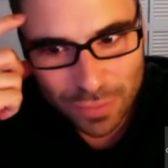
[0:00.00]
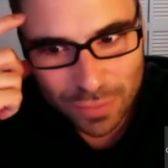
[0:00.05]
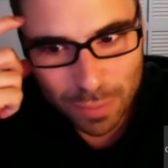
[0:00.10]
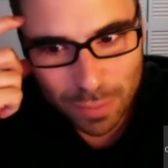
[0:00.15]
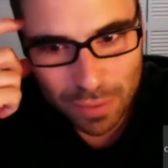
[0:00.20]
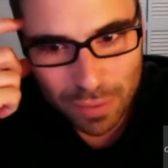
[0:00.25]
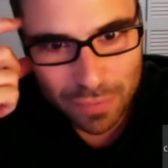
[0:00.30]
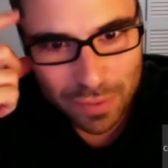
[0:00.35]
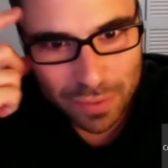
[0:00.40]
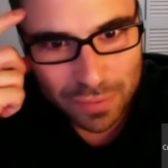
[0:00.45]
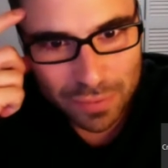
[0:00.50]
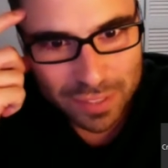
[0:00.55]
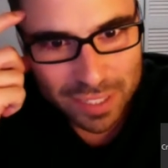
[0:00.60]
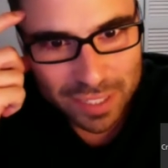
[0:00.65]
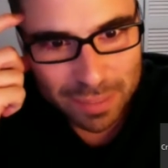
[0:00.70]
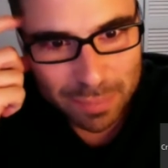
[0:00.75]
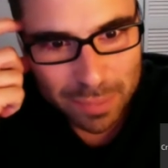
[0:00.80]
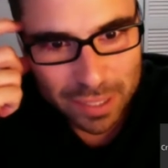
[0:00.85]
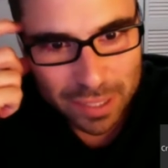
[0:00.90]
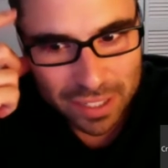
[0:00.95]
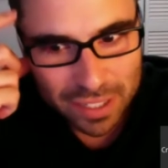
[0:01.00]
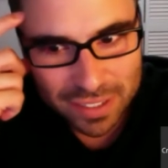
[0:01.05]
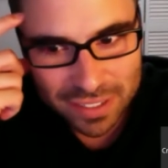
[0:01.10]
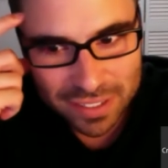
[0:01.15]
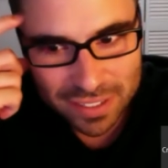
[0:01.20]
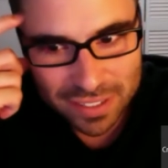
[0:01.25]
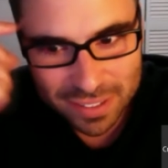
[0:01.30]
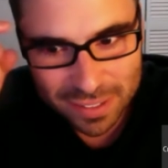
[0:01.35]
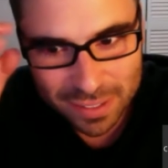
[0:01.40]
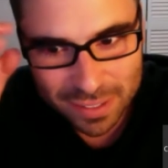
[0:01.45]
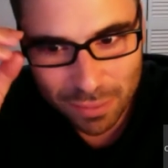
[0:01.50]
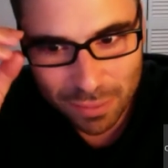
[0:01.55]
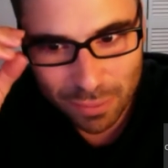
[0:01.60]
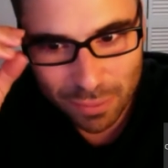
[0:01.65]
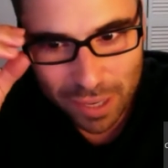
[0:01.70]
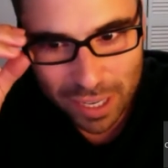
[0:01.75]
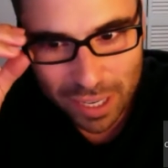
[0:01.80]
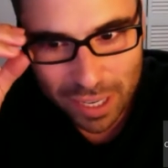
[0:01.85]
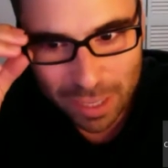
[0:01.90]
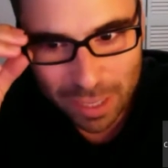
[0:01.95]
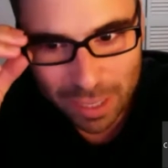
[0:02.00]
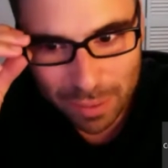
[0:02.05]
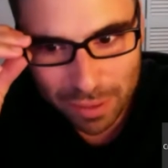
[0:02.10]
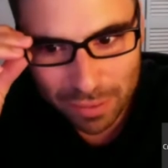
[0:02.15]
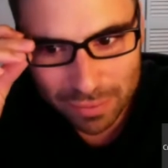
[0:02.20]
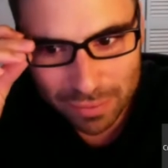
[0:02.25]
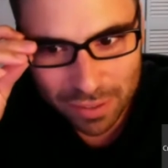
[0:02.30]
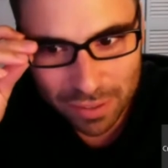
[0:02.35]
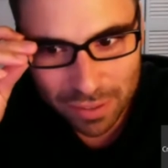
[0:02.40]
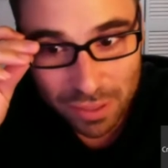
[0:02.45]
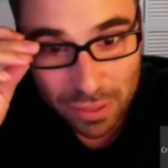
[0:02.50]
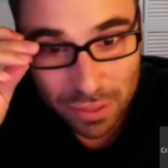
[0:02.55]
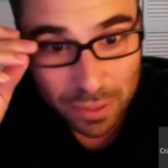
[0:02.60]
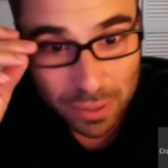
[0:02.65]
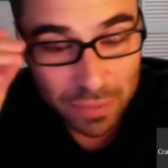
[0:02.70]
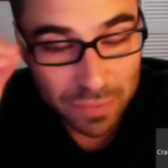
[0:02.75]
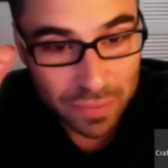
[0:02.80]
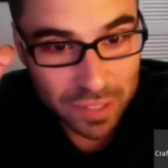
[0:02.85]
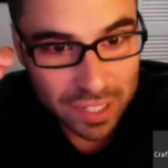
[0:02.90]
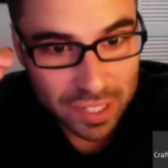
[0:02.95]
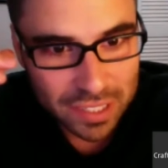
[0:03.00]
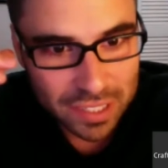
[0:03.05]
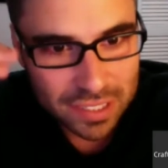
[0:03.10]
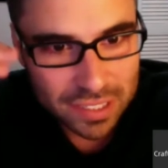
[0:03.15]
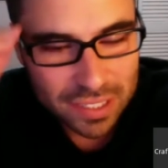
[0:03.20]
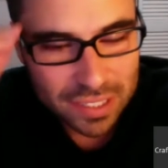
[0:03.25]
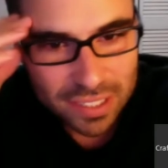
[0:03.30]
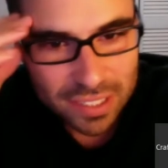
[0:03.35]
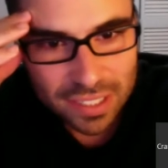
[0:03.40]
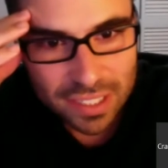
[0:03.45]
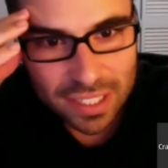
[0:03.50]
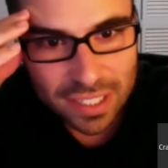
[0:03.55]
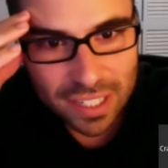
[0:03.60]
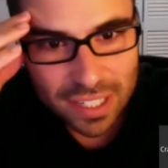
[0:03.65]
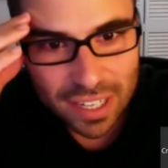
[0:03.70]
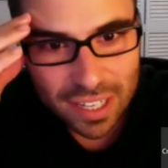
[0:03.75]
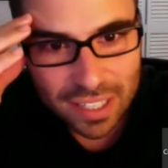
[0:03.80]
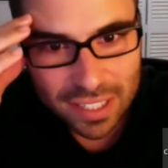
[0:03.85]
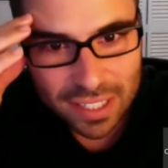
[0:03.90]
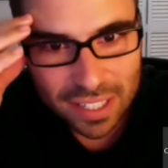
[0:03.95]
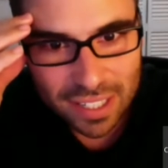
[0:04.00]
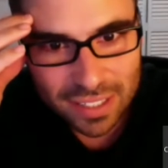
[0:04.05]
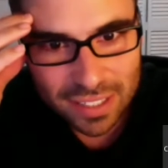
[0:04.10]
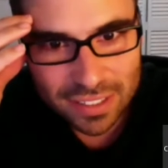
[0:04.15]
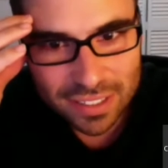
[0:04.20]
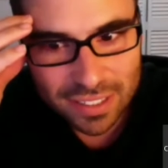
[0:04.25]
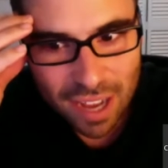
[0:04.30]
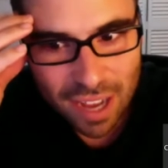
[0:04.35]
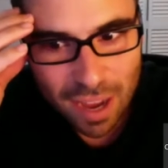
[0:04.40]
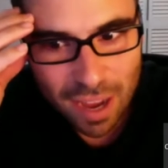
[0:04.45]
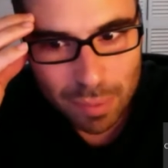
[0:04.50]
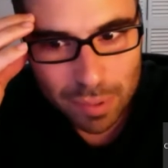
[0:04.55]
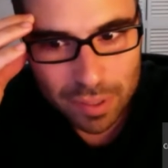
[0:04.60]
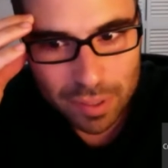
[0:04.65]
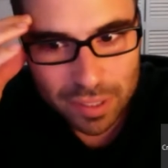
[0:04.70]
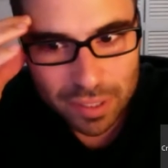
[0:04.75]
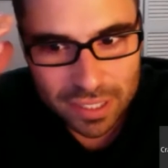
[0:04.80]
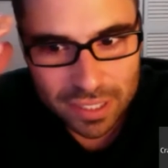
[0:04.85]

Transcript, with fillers: about 15 minutes and rain cool. about three feet, and then stop.